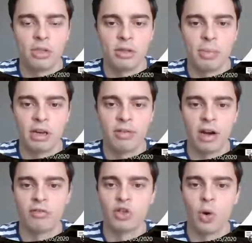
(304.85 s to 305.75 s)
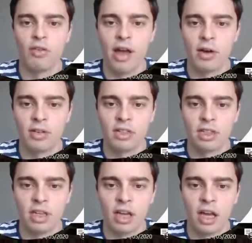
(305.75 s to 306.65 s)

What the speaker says: so it's been around for 12 hours.